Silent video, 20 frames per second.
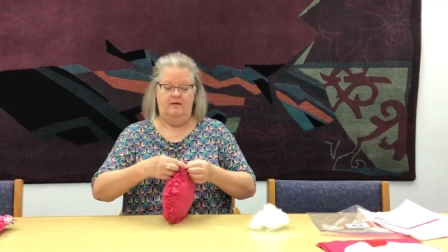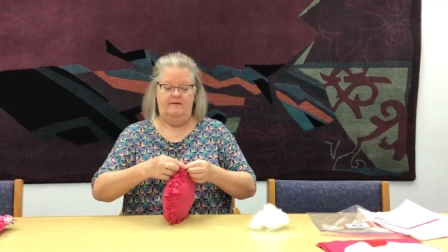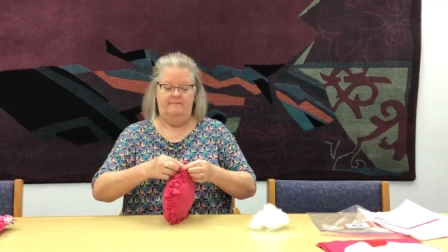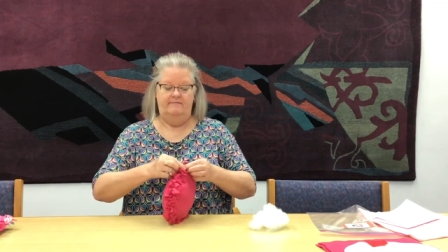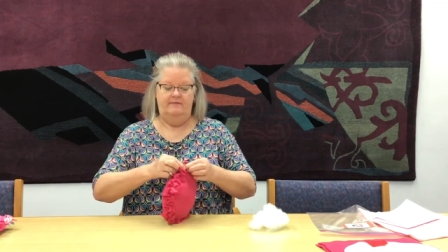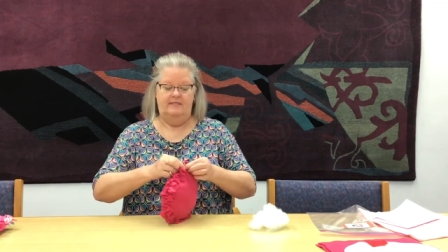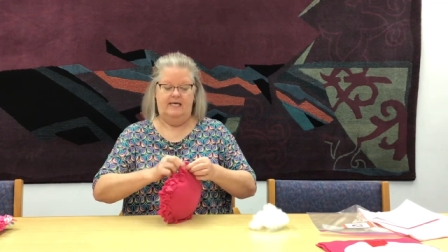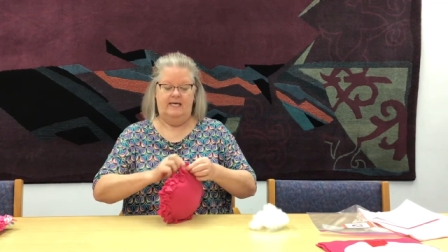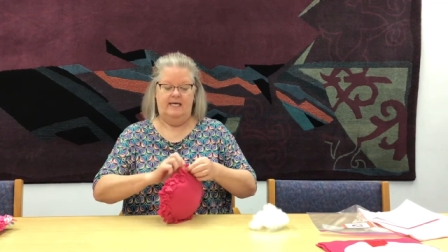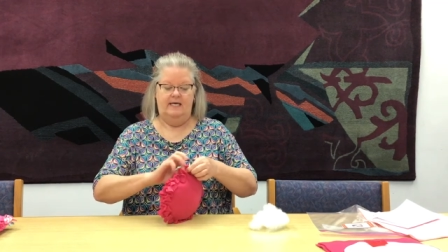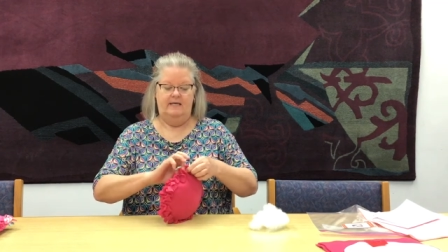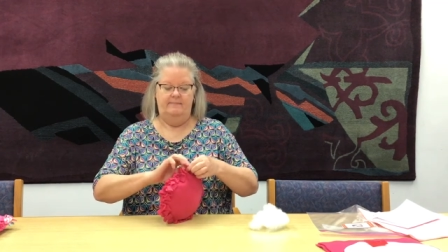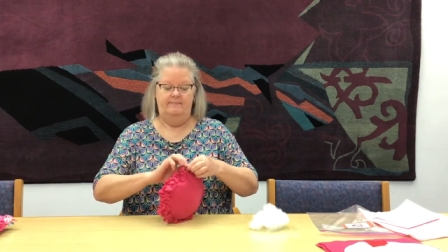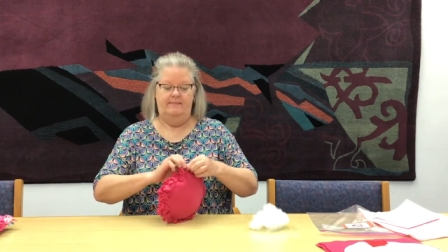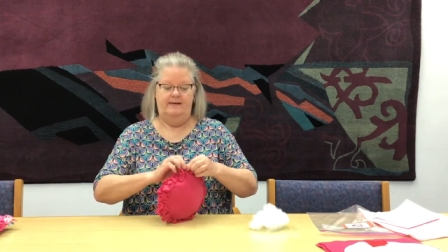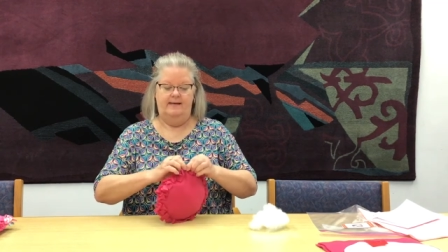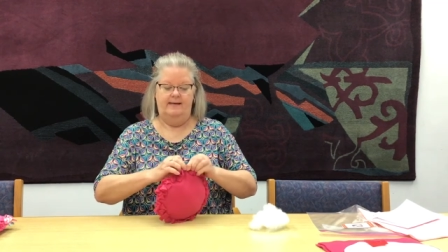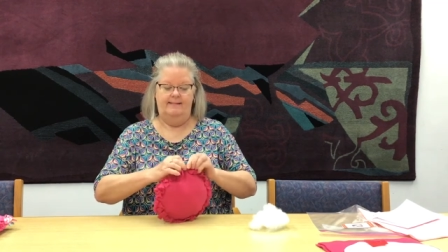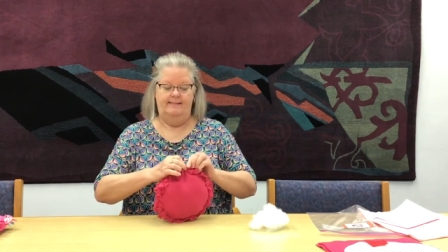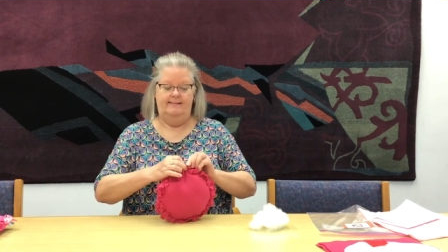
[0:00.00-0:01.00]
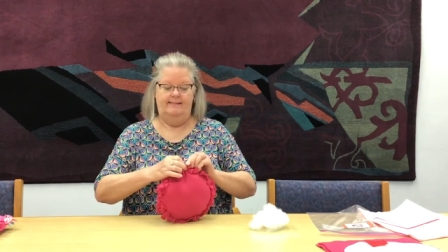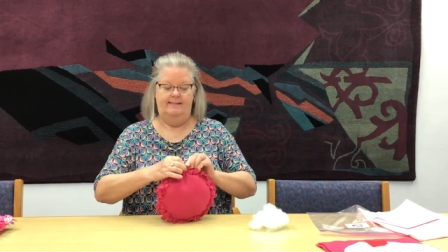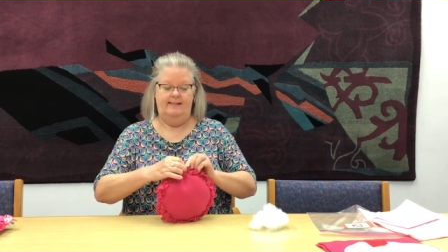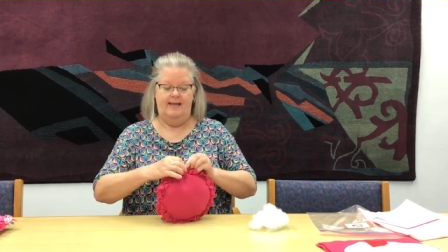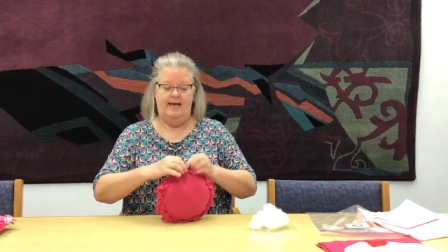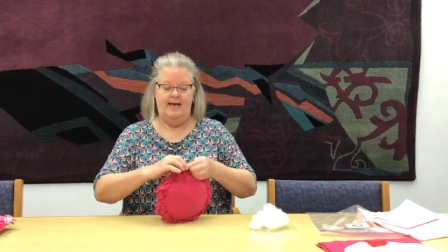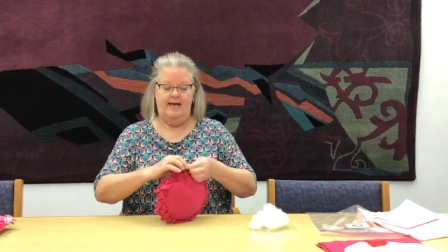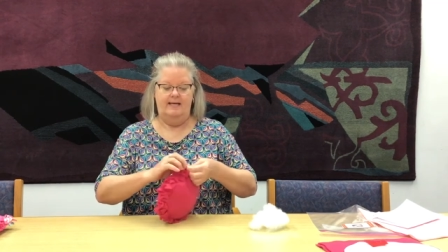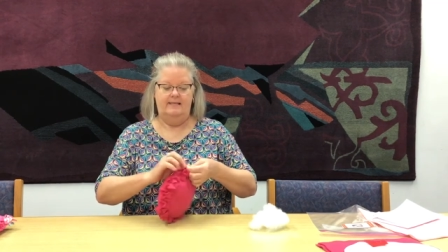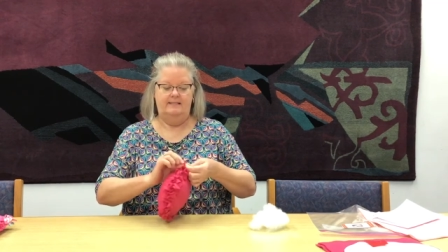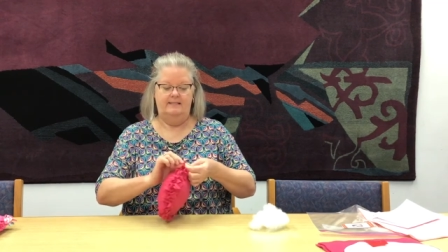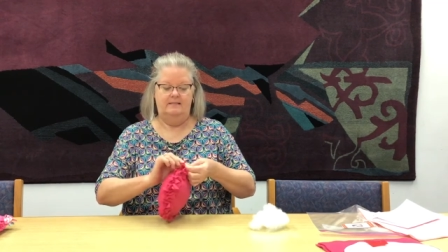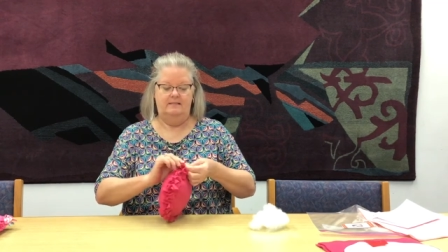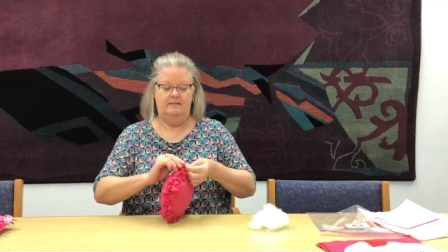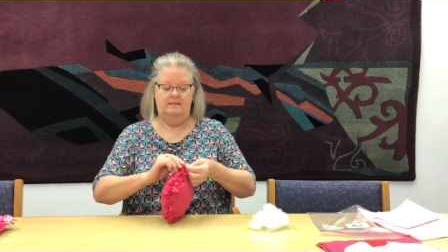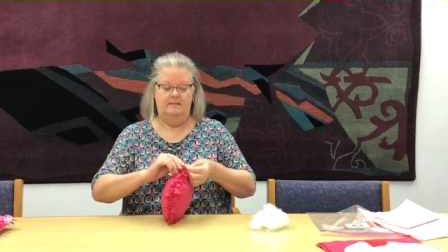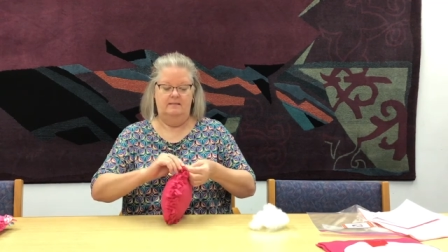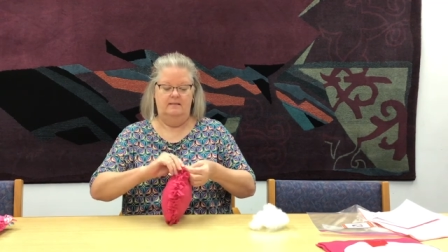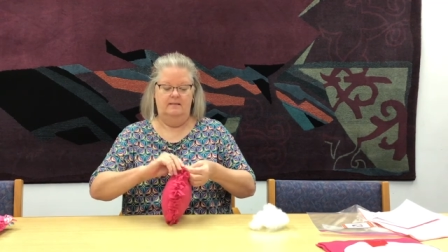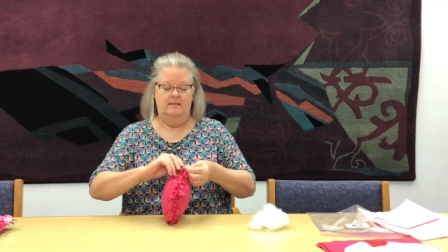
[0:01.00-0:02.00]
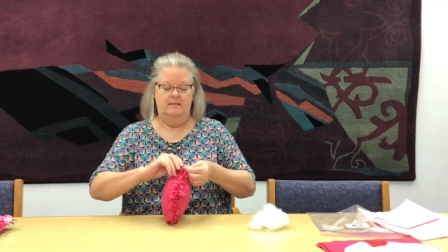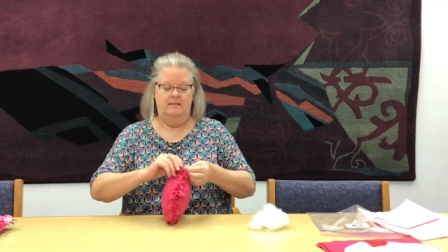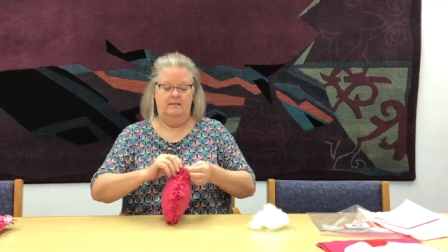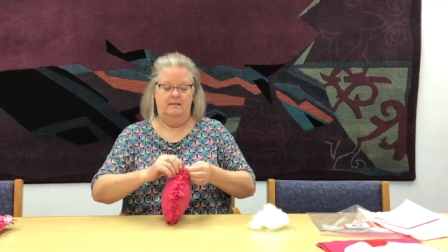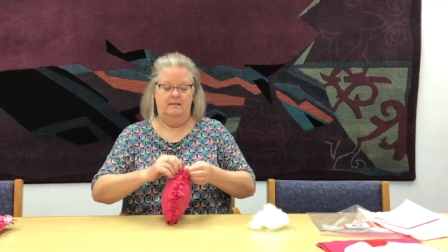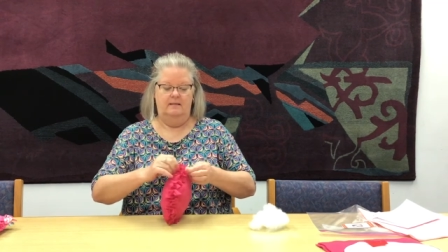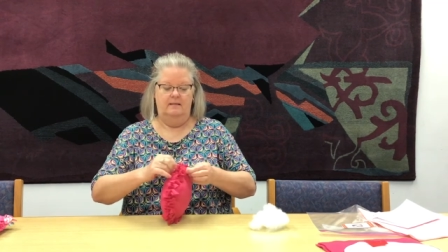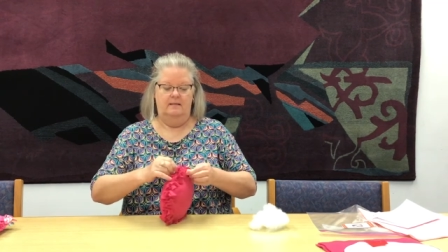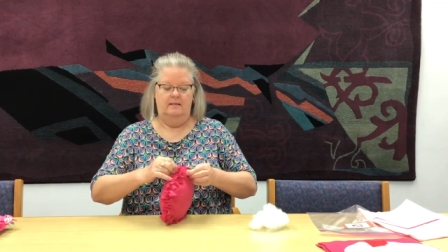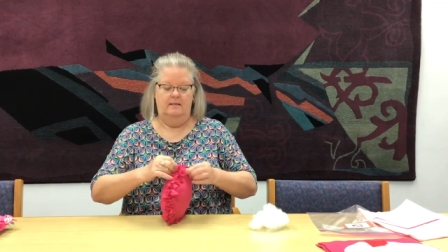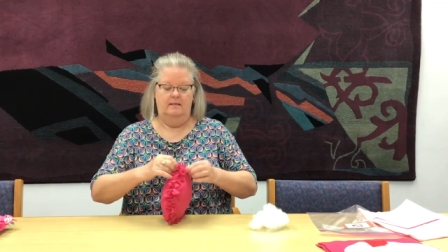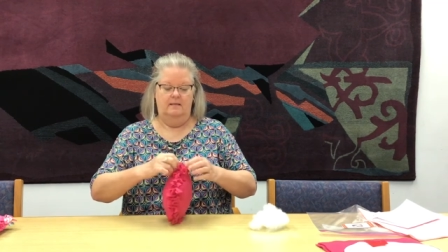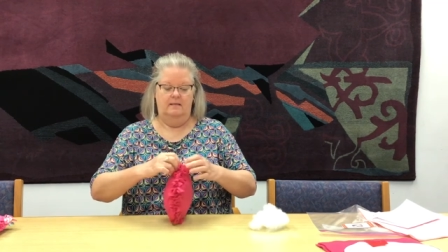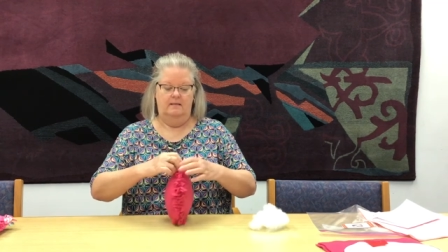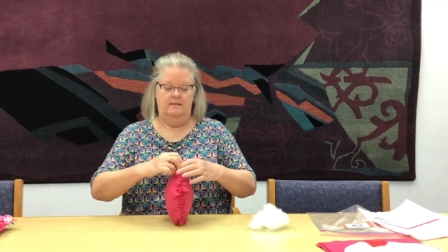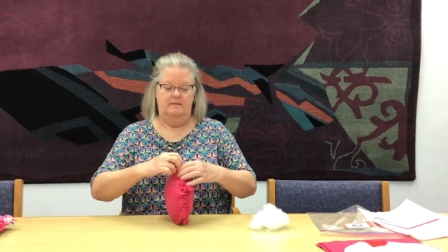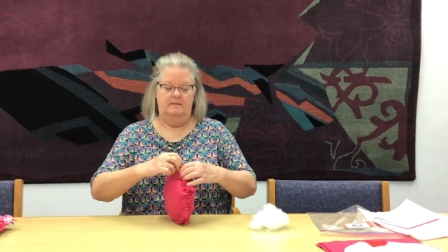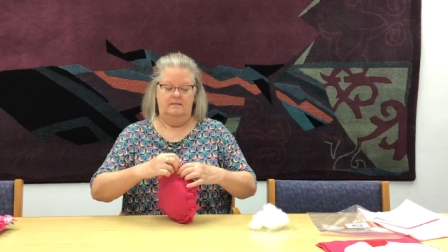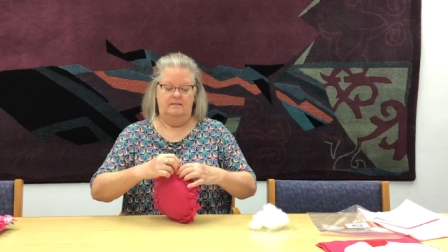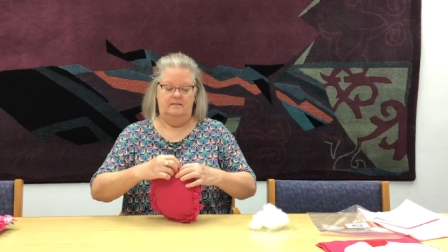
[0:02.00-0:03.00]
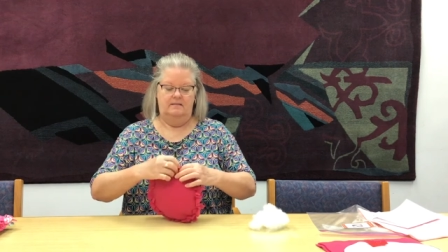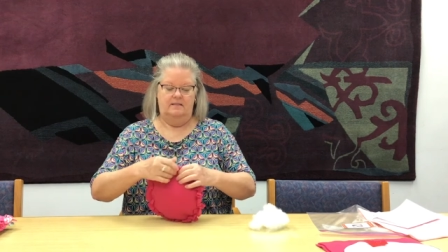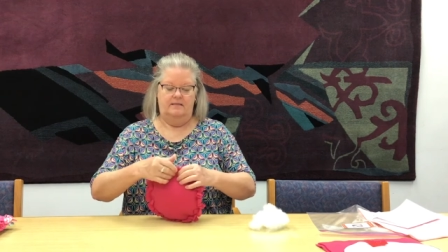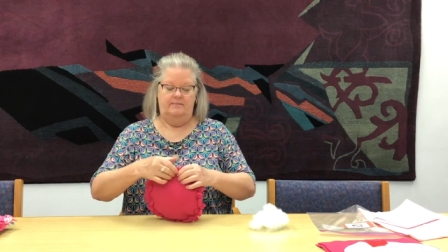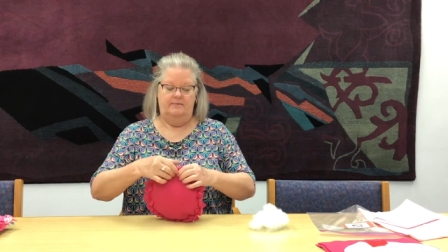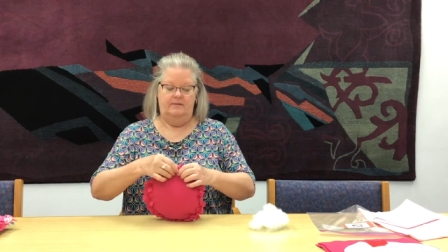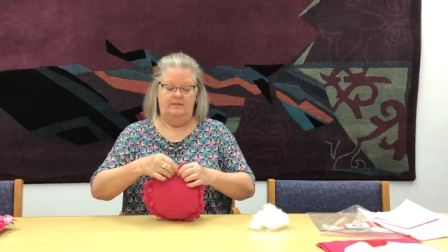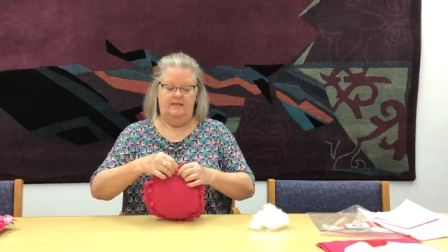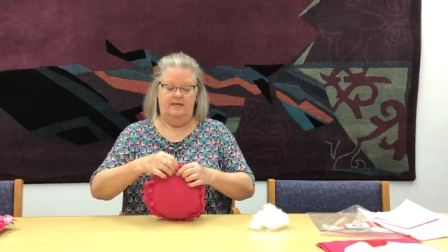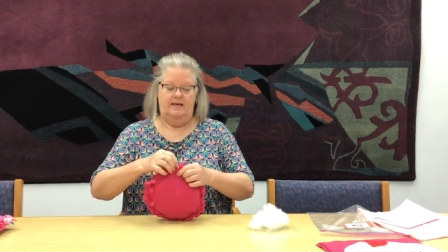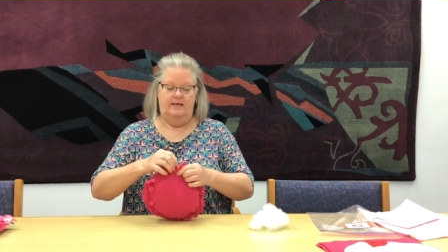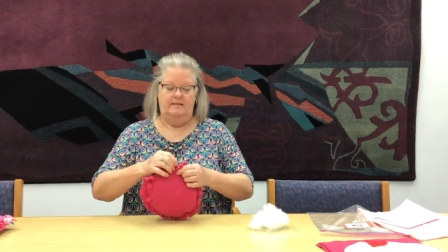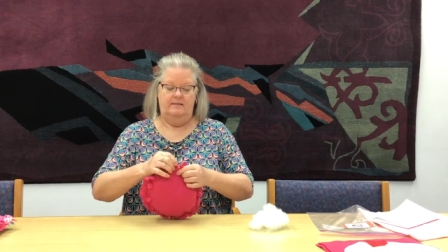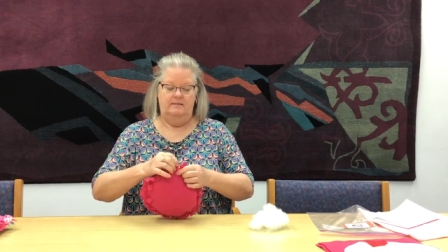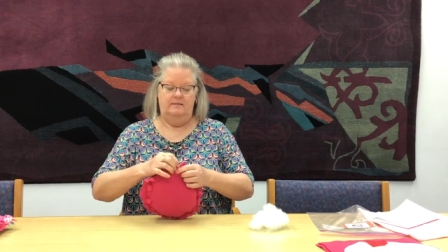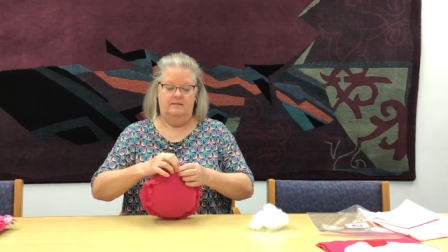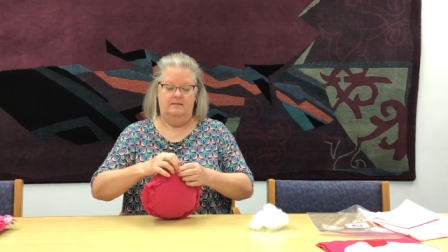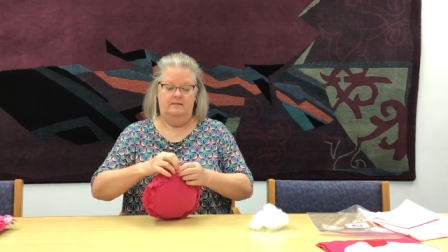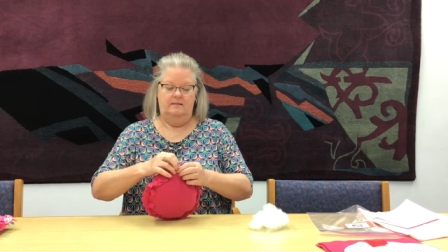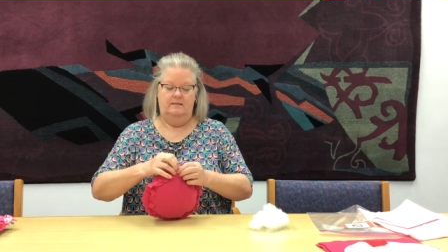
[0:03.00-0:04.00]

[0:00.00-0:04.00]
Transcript: I've tied my last double knot